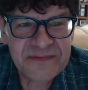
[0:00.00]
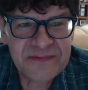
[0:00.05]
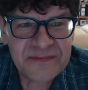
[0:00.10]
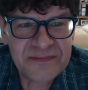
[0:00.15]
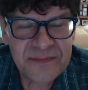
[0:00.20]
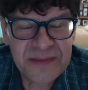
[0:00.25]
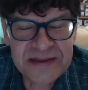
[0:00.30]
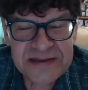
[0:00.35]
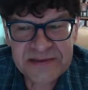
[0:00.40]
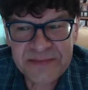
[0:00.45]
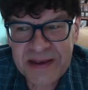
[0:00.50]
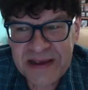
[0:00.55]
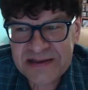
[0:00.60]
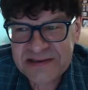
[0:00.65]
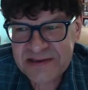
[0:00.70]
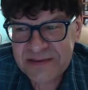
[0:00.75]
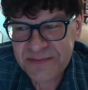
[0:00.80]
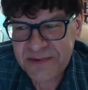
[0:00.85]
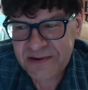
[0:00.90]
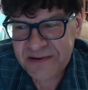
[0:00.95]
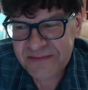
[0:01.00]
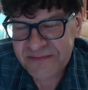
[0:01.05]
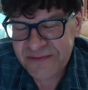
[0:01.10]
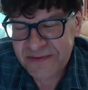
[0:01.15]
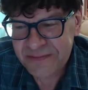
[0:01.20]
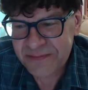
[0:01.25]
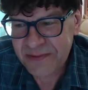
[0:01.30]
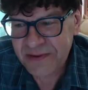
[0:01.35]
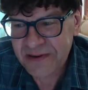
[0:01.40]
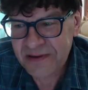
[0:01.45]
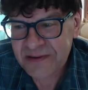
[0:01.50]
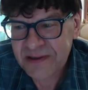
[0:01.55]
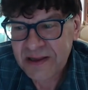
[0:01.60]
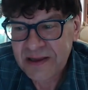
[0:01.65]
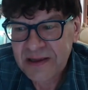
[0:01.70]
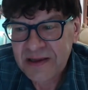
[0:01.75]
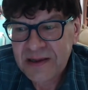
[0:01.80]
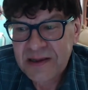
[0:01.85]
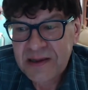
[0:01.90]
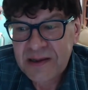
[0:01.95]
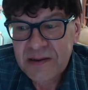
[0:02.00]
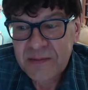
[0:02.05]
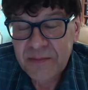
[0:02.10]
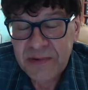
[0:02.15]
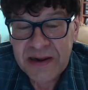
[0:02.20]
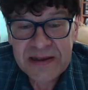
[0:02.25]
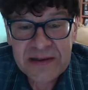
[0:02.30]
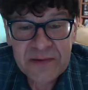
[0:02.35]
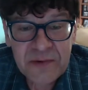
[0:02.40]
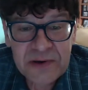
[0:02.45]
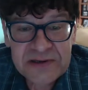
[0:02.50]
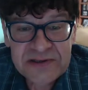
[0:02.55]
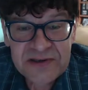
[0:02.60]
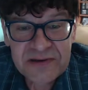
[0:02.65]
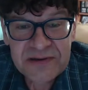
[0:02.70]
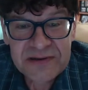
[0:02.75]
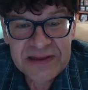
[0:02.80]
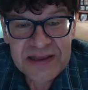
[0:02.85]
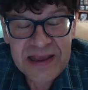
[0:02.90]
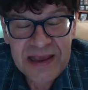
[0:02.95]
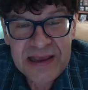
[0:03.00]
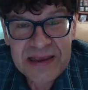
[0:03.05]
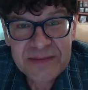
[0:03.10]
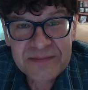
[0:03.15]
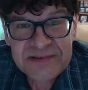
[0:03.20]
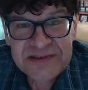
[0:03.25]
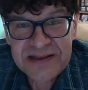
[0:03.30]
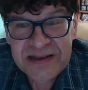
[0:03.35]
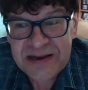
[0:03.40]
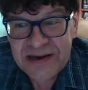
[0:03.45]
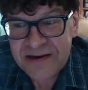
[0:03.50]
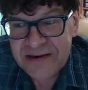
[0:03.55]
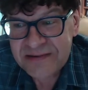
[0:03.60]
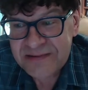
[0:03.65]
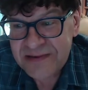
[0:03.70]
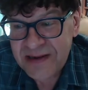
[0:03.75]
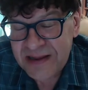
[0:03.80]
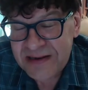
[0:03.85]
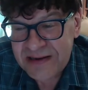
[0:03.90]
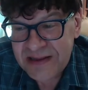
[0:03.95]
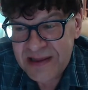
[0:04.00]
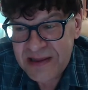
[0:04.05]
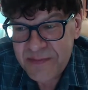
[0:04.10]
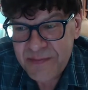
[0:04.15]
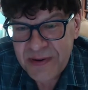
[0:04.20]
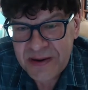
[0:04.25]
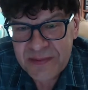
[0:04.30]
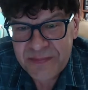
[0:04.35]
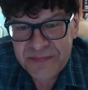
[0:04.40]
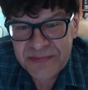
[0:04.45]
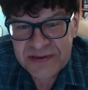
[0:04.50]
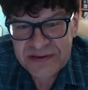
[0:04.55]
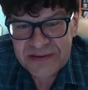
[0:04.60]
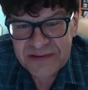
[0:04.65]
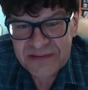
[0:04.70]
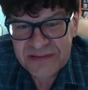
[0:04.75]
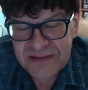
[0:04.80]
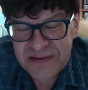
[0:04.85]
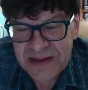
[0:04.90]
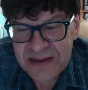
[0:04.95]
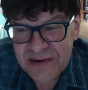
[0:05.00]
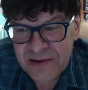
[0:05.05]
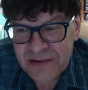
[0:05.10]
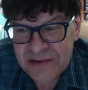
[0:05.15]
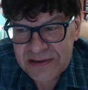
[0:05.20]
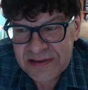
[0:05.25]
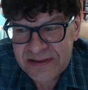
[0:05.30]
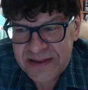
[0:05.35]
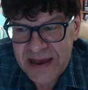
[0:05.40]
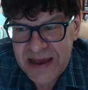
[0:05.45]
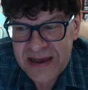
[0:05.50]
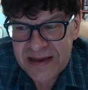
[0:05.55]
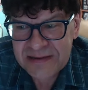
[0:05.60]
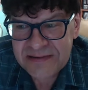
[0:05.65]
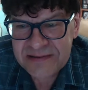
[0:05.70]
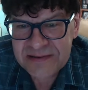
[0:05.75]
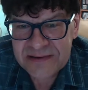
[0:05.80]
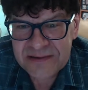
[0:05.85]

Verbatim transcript: men's basketball and football, but I can watch all the games there and, and keep up and, and all of that.